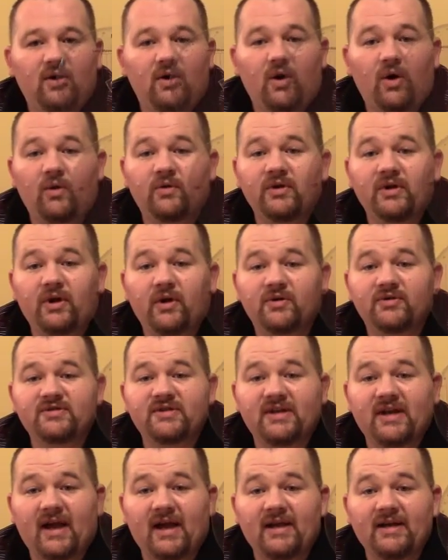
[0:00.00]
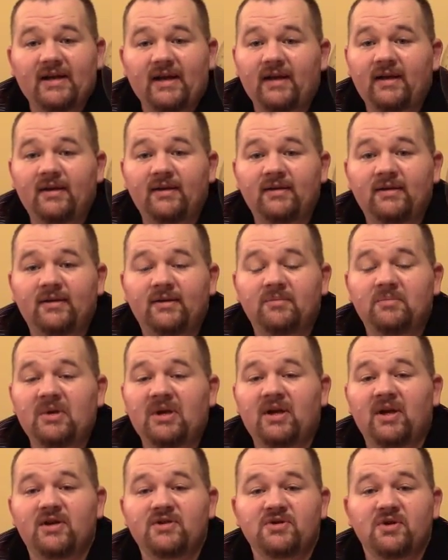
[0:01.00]
only goes to 90,
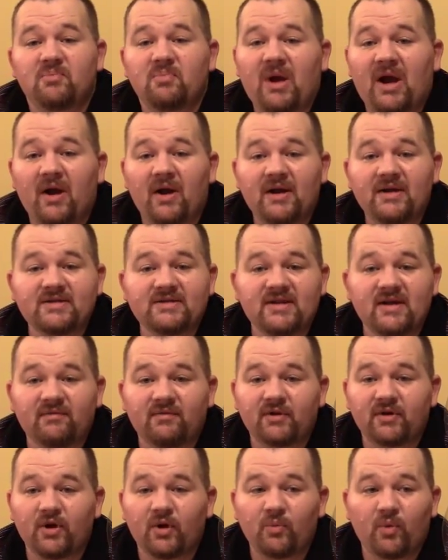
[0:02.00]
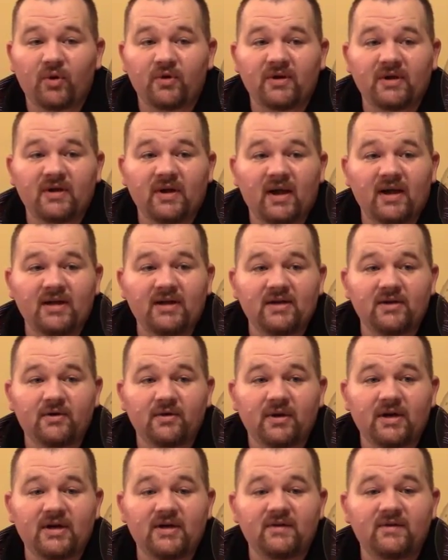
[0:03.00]
because your bearings never go more than 90
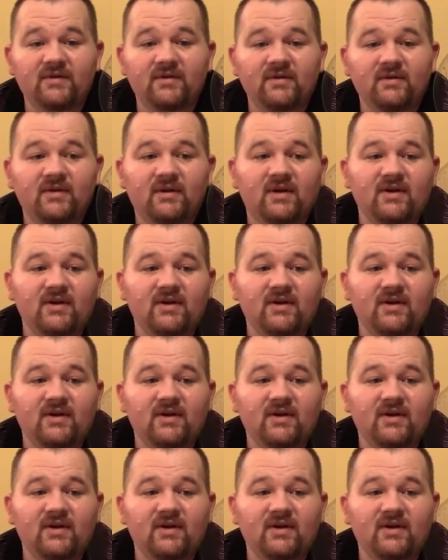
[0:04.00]
degrees,